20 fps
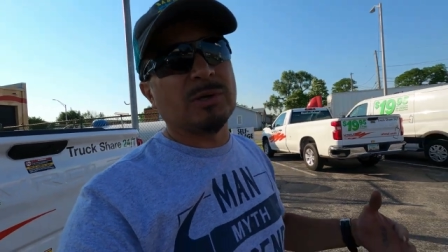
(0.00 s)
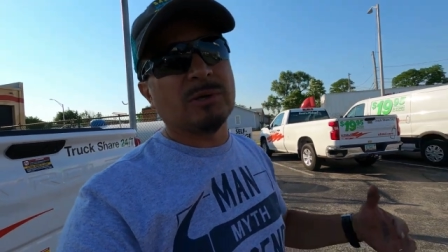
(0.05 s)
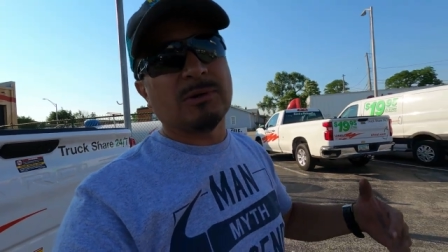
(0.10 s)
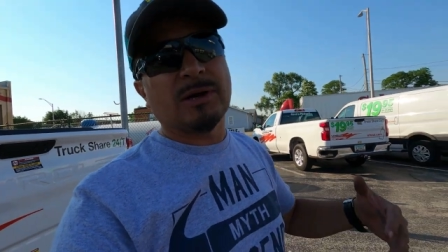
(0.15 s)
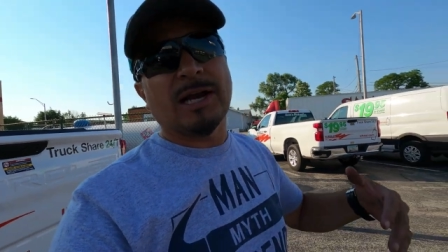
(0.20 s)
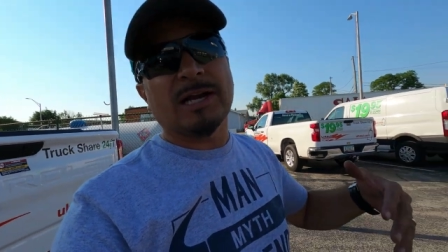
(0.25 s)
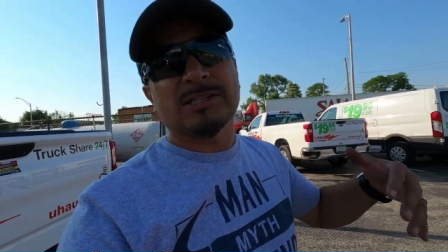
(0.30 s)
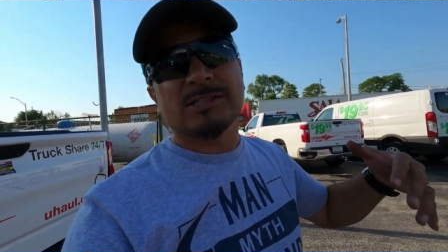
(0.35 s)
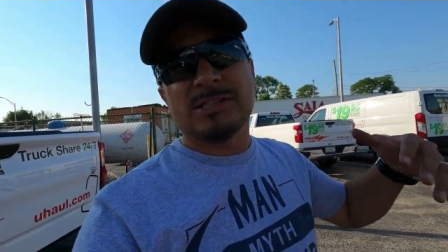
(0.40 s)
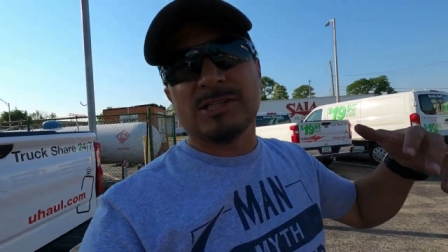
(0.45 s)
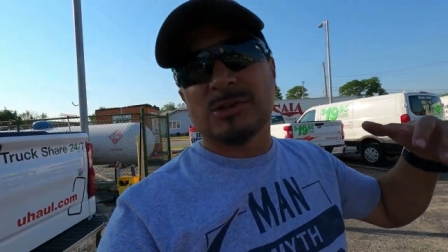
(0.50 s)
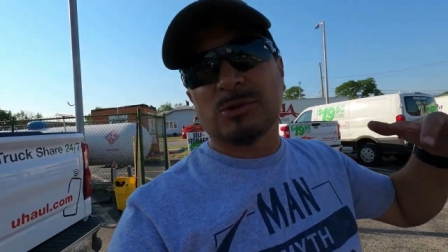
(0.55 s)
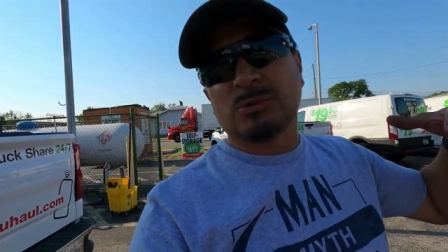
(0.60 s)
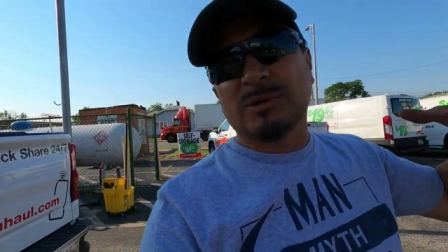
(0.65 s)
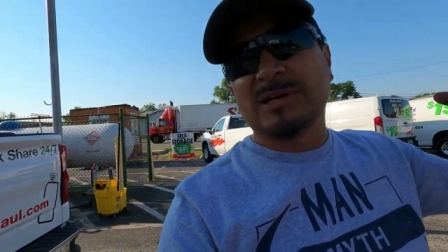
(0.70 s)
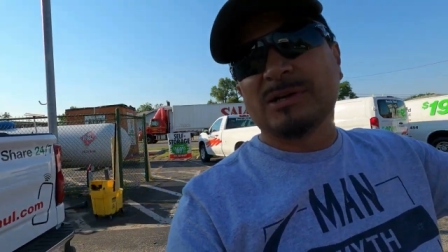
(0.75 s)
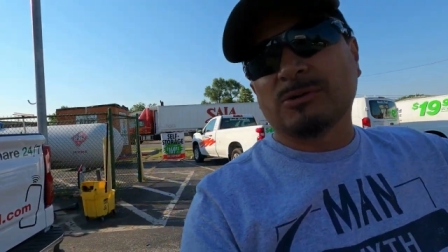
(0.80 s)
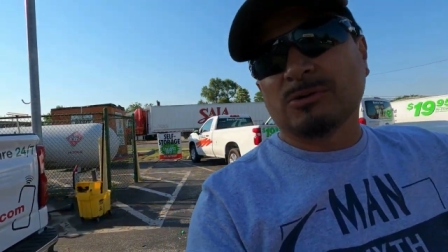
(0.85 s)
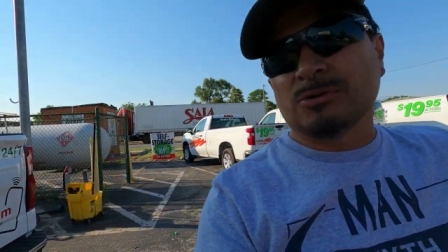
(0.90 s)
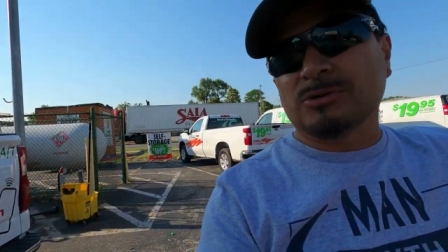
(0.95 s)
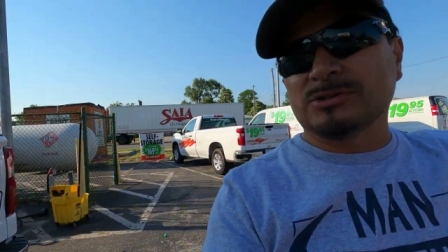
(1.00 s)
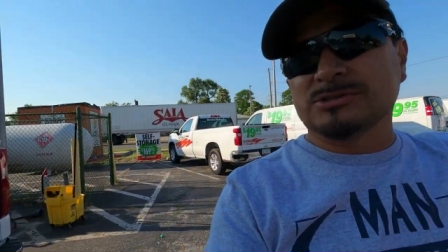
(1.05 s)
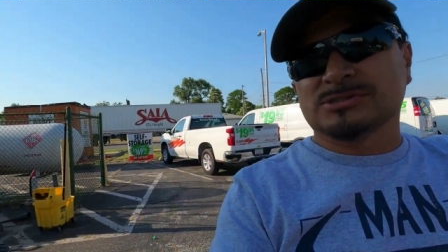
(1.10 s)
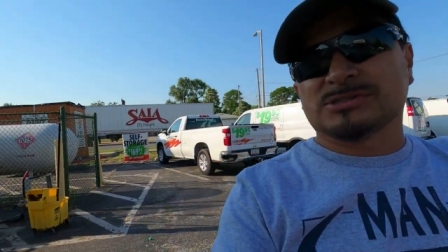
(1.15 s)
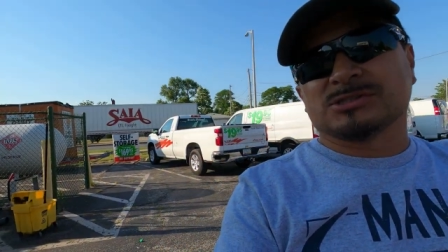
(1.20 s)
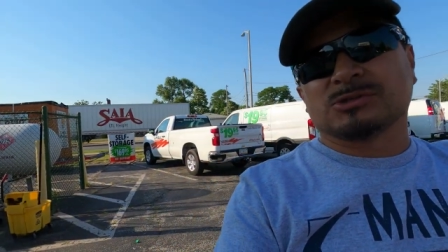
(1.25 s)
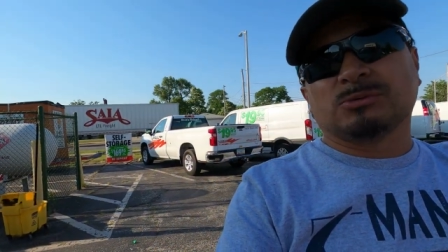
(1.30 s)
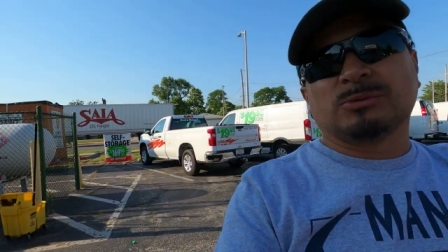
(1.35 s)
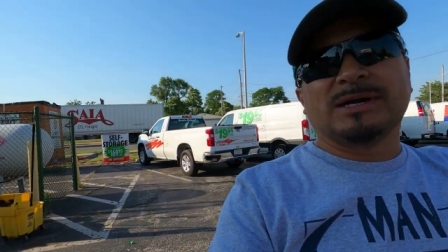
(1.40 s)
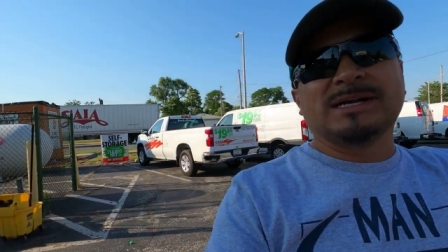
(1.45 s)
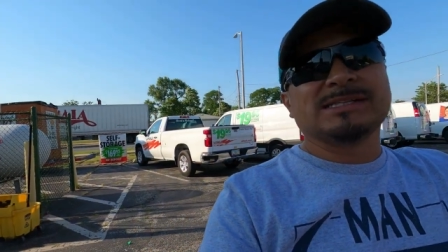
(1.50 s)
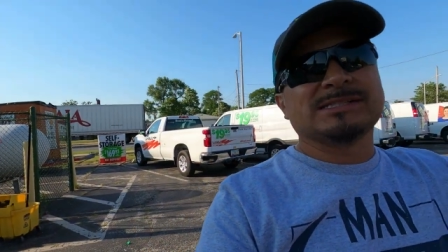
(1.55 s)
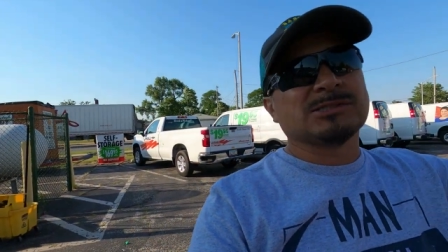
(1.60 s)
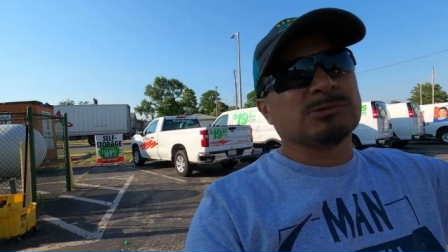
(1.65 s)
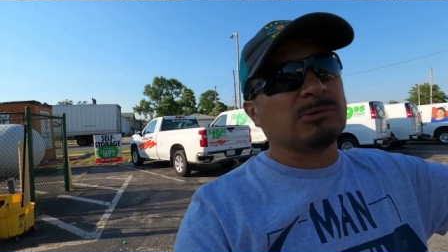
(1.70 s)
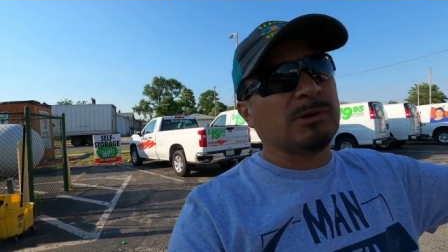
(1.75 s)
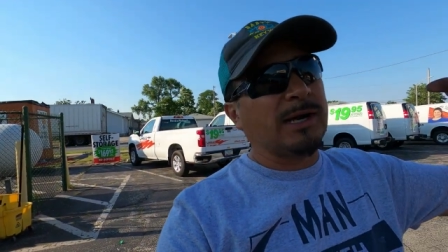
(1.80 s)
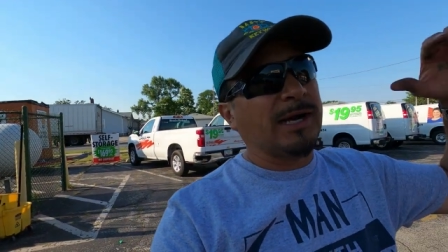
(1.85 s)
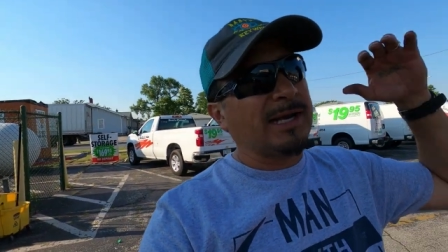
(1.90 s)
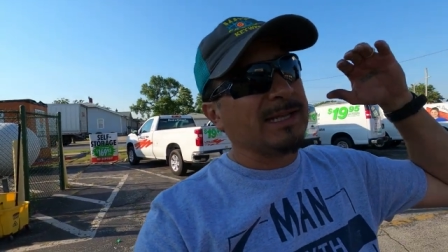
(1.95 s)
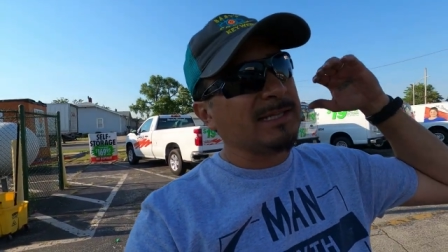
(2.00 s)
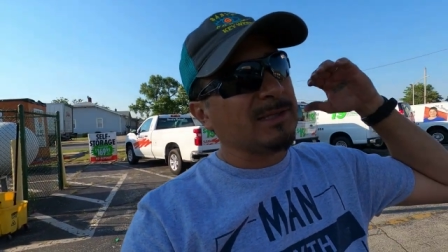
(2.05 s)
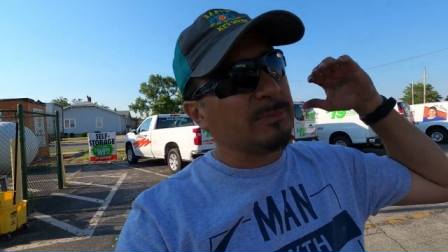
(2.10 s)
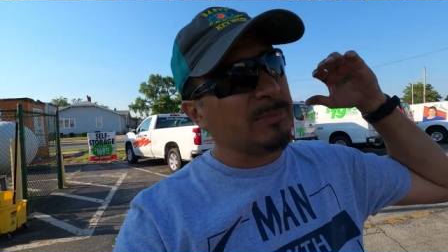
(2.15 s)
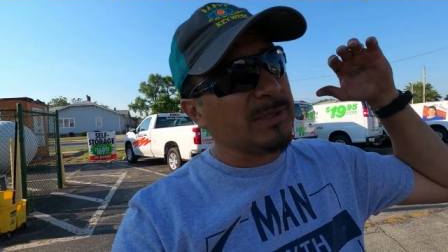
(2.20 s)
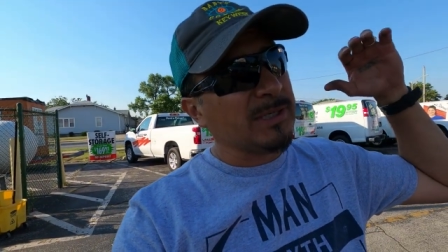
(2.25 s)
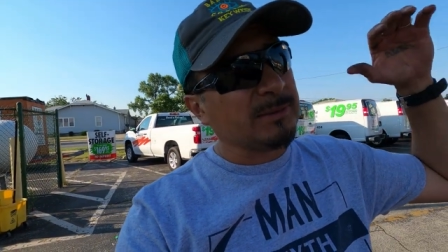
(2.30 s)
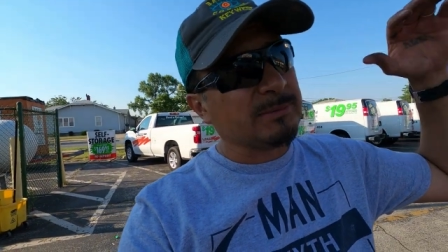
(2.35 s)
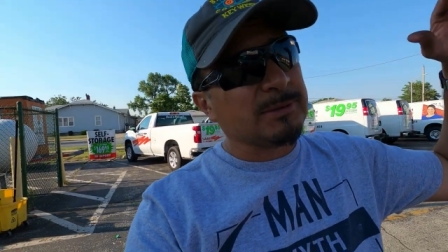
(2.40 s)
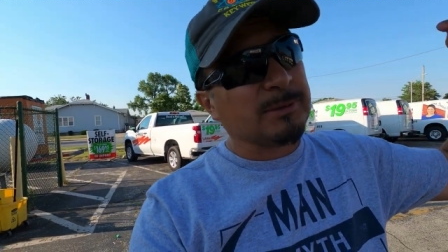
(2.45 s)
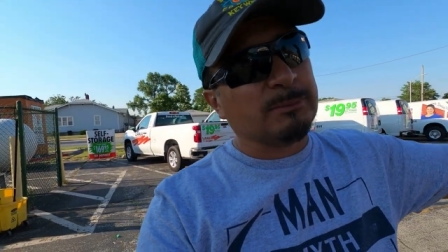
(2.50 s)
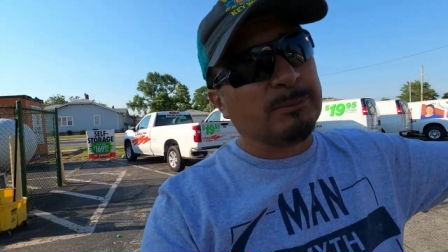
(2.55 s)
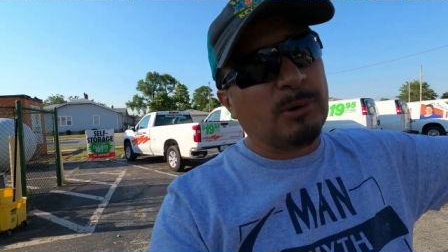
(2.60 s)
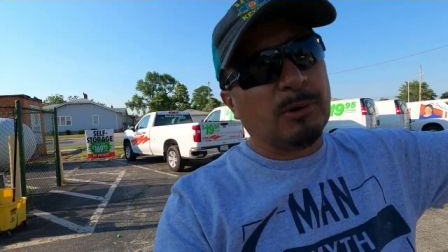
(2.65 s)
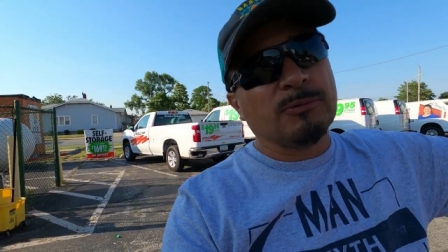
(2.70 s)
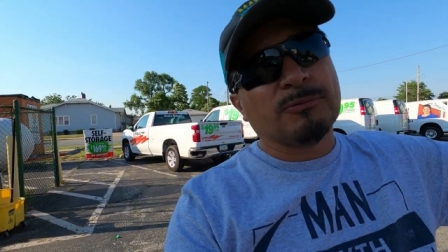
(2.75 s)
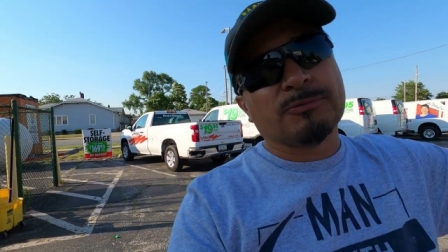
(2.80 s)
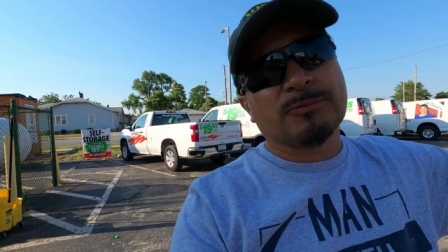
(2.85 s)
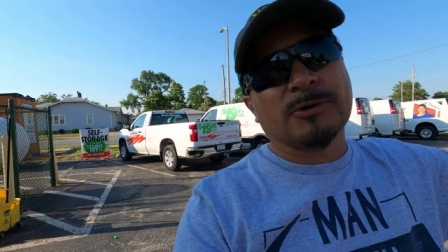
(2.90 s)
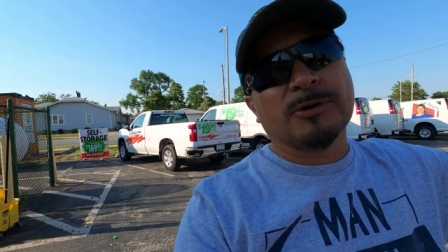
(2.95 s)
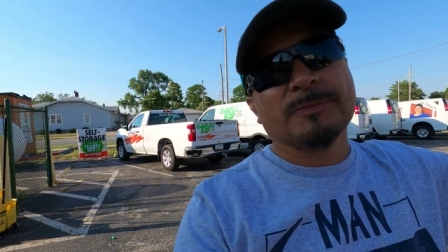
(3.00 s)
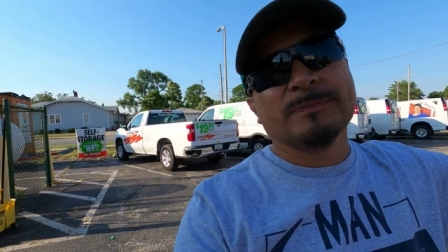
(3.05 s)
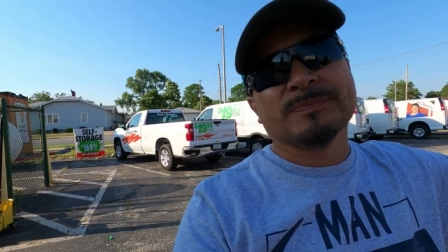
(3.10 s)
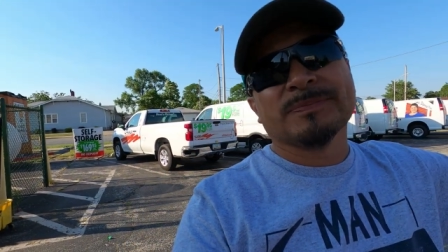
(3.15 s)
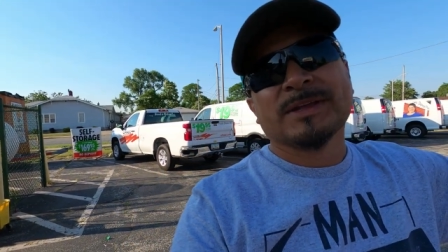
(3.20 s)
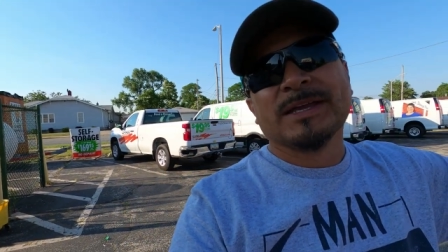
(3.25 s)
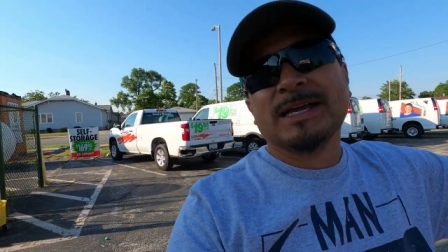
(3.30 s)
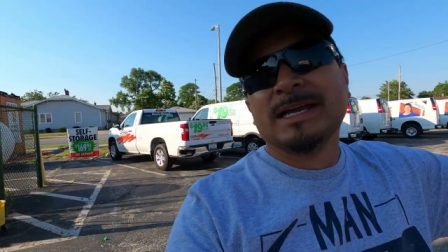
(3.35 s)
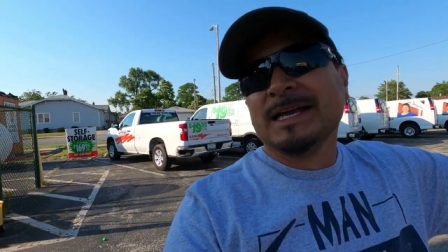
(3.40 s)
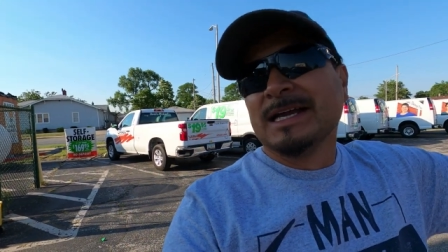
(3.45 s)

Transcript: We were actually three quarters of the way to where I had to pick up the boat from.